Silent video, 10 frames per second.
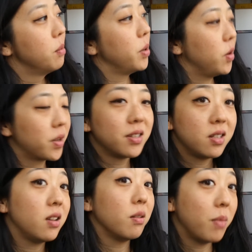but you can
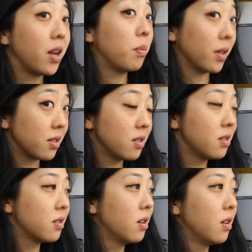see it in many
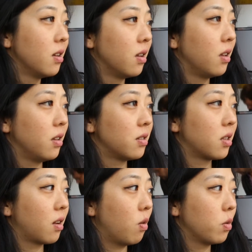places, is
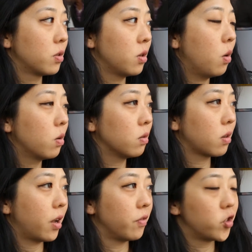the total
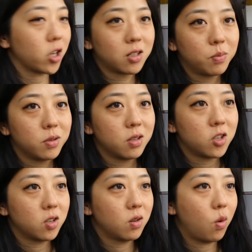kind of
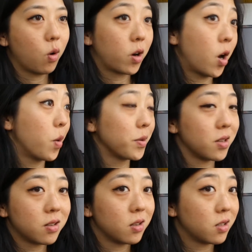juxtaposition or
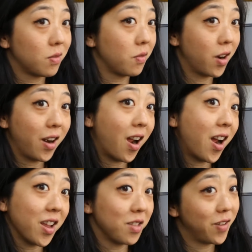coexistence of the very
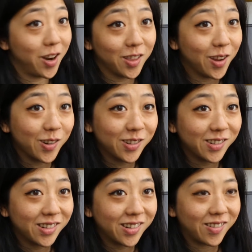high and the very low,
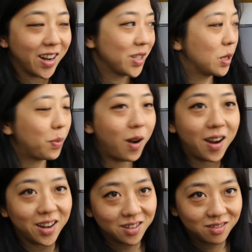right? Super
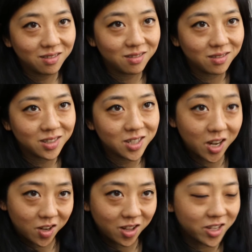high
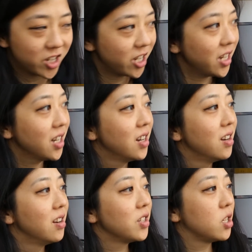technology,
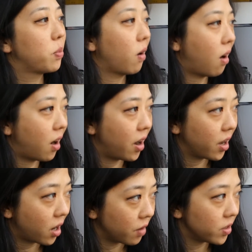super
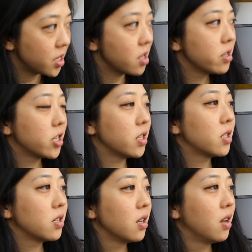high kind of
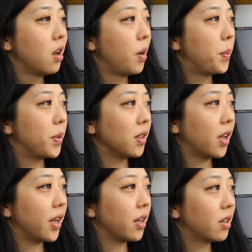intelligence, but
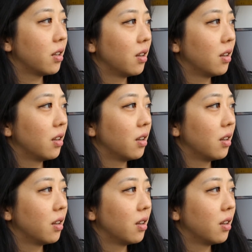like,